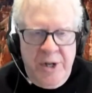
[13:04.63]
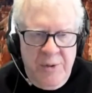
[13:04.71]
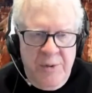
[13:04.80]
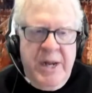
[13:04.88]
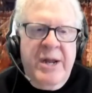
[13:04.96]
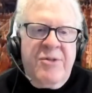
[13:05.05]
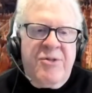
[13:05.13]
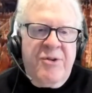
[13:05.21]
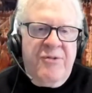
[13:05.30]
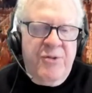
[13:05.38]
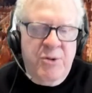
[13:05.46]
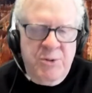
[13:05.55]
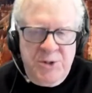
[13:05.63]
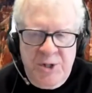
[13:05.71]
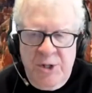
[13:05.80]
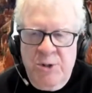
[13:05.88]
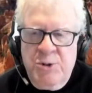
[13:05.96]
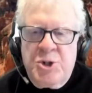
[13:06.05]
what you eat, the
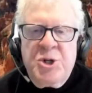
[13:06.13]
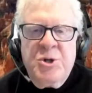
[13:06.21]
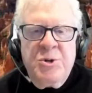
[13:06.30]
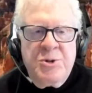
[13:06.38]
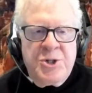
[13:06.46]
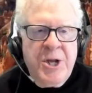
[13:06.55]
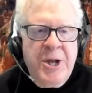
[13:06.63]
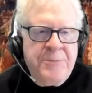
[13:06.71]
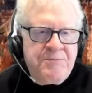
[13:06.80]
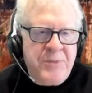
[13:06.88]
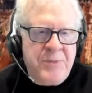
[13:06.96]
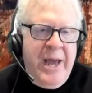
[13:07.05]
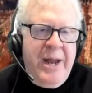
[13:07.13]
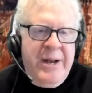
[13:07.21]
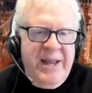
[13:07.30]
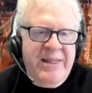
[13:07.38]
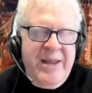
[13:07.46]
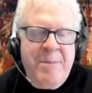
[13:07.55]
foods that you choose,
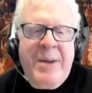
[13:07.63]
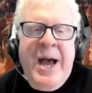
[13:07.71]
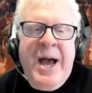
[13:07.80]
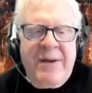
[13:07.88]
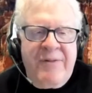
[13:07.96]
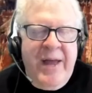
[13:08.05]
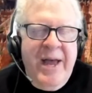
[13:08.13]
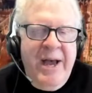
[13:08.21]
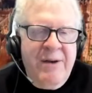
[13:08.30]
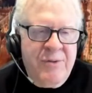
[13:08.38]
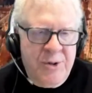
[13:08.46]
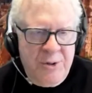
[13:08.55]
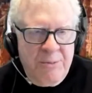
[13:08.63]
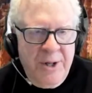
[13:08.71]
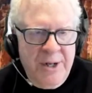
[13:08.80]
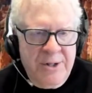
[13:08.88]
and the impact